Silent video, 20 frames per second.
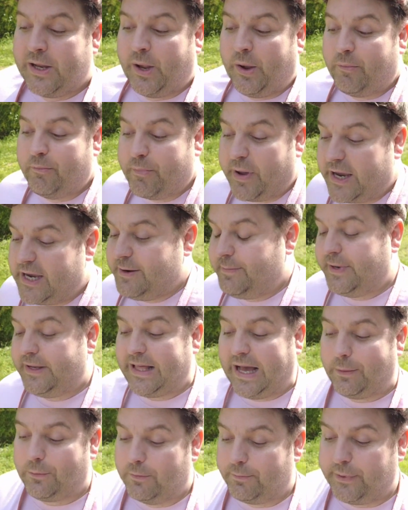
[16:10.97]
Maybe
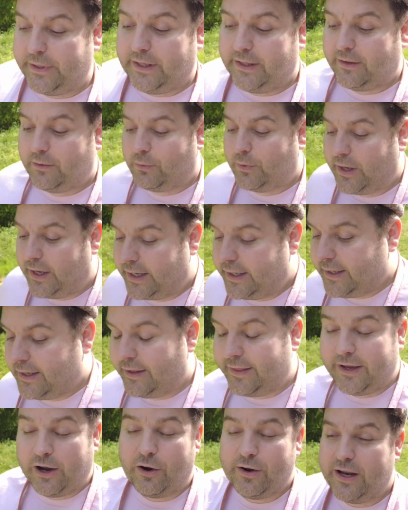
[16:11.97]
that would be the way.
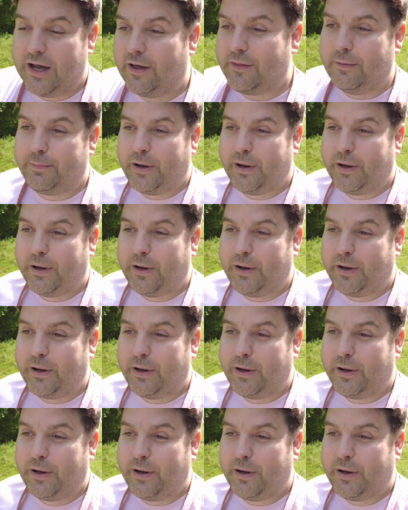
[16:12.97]
The only other